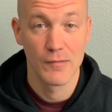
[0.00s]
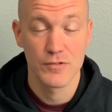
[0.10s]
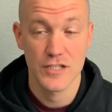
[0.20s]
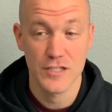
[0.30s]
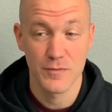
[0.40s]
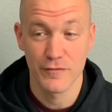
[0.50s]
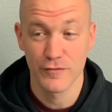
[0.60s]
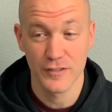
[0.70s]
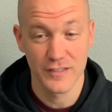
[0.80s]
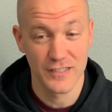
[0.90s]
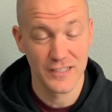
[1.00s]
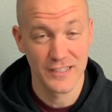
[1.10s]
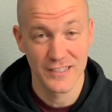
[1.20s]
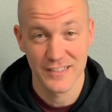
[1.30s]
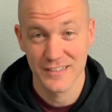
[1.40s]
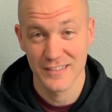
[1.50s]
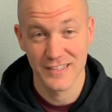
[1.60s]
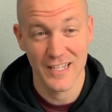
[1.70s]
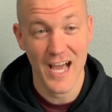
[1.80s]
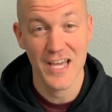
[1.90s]
She's been footing the
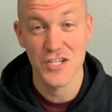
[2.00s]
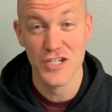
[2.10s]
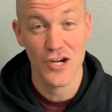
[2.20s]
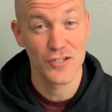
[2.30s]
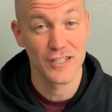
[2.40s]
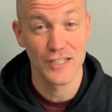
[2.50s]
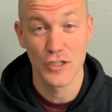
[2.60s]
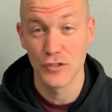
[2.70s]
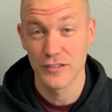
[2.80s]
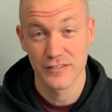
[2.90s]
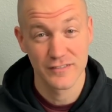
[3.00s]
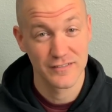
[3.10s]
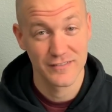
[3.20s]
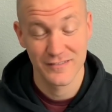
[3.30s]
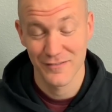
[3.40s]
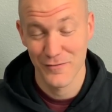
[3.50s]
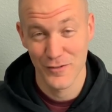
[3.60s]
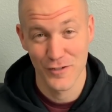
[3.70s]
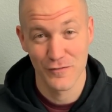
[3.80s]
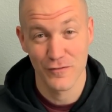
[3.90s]
lion's share of the load
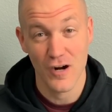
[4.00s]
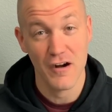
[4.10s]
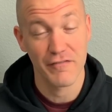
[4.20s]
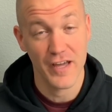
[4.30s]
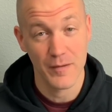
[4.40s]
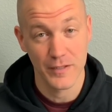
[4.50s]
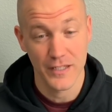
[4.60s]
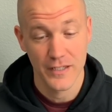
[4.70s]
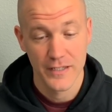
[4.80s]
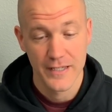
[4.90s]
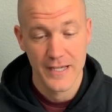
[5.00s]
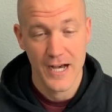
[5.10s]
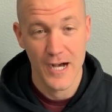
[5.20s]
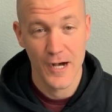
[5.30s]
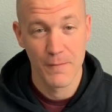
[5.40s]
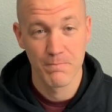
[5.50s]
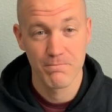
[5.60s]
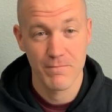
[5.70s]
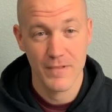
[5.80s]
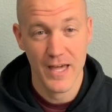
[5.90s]
for our family.
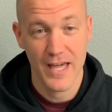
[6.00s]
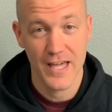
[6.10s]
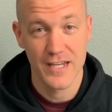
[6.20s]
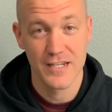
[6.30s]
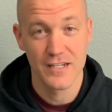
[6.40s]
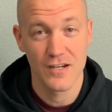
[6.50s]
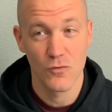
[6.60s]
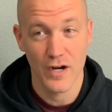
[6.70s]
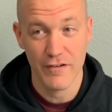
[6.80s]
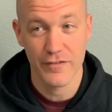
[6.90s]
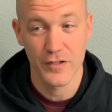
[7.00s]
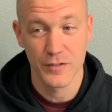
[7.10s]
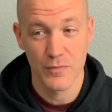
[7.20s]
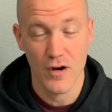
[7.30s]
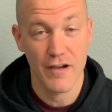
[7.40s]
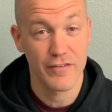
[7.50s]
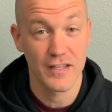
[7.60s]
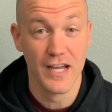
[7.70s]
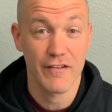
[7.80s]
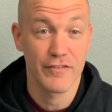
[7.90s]
And when I failed the bar, I felt
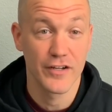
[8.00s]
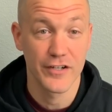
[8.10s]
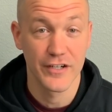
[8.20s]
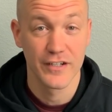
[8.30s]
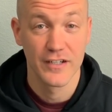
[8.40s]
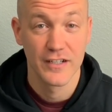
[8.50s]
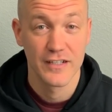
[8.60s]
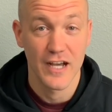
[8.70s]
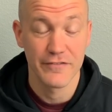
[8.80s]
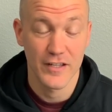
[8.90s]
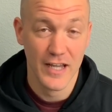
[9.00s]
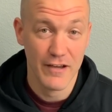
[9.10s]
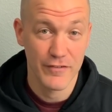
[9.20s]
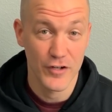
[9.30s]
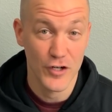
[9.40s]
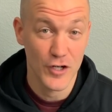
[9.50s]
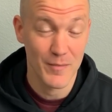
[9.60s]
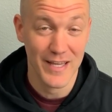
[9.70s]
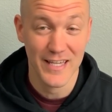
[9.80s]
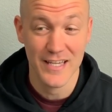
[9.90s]
like I failed her. I felt like I failed her,
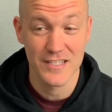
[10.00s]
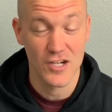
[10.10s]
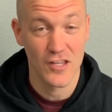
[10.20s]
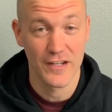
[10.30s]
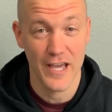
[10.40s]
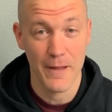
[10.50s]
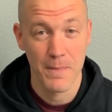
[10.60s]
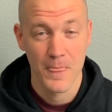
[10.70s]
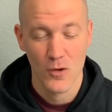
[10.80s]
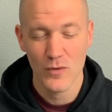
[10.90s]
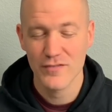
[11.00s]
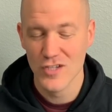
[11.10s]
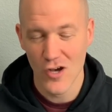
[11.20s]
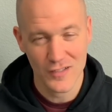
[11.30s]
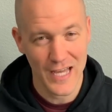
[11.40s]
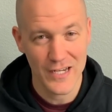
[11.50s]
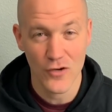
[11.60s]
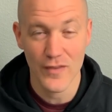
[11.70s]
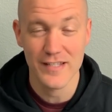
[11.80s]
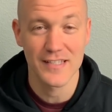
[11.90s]
my kids, and all of that. We've talked. I
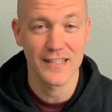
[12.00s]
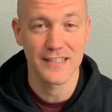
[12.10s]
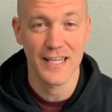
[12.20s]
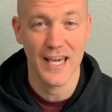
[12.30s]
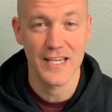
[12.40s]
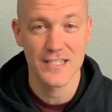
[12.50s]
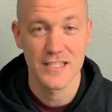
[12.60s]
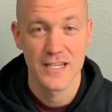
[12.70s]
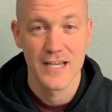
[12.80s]
know that's not the case.